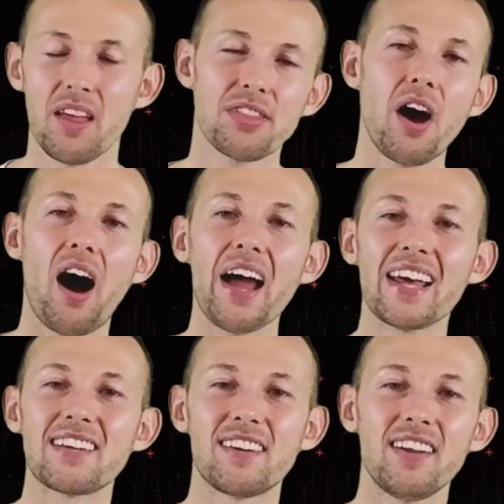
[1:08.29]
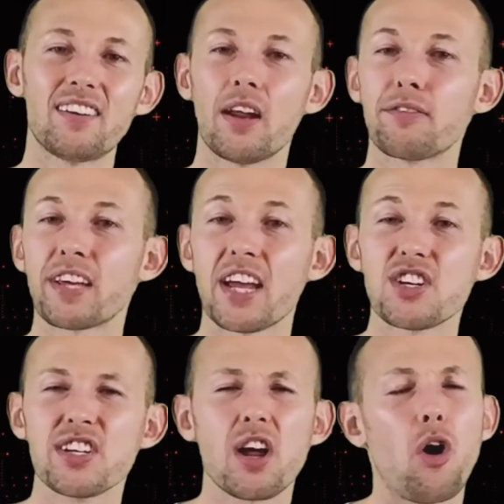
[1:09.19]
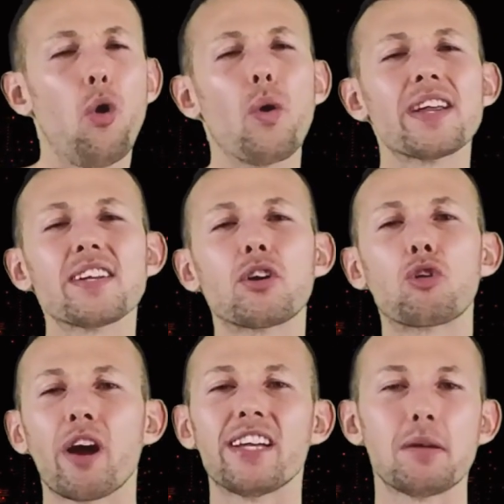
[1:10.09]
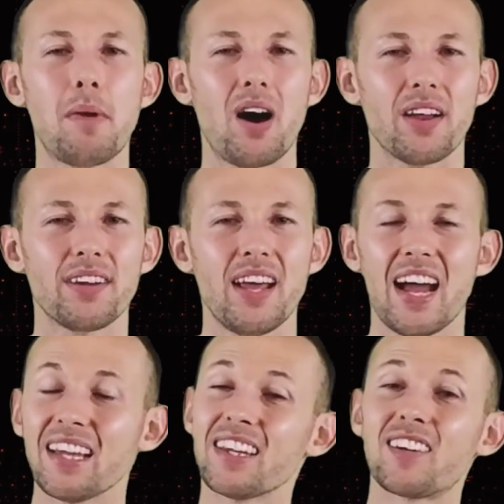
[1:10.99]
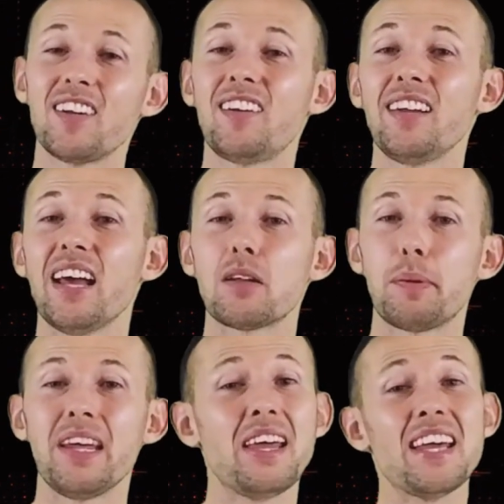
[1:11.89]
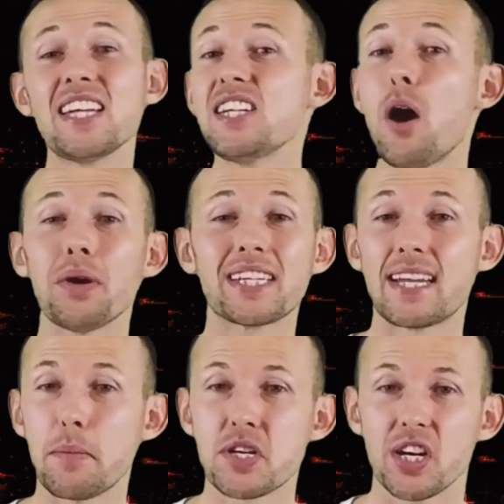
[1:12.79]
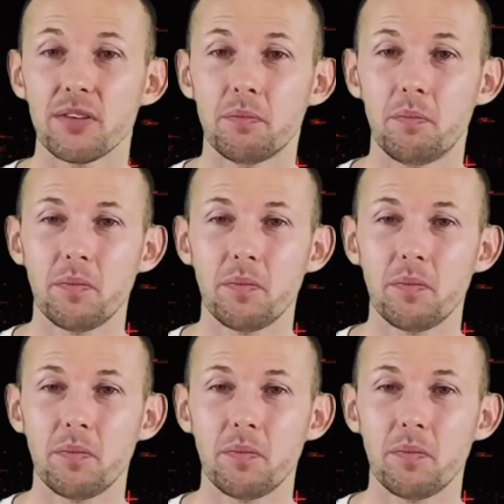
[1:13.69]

The ISC certifications are always in great demand, and the CCSP is no exception.